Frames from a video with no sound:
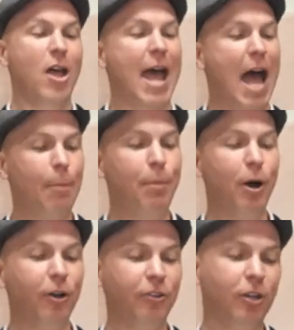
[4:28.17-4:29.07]
Our
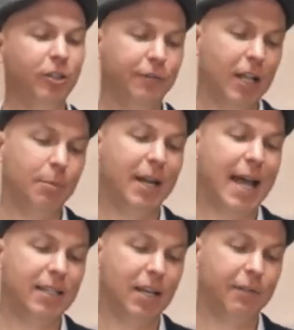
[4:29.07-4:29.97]
personal development
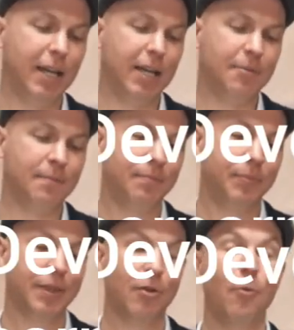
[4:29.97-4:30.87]
activity.
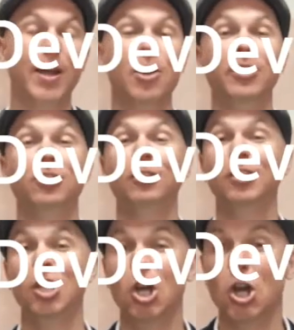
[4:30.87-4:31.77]
We're going to
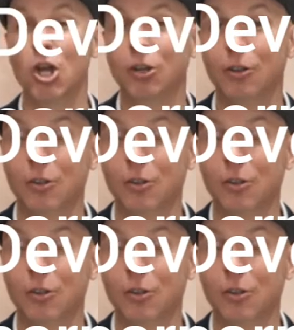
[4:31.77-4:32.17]
learn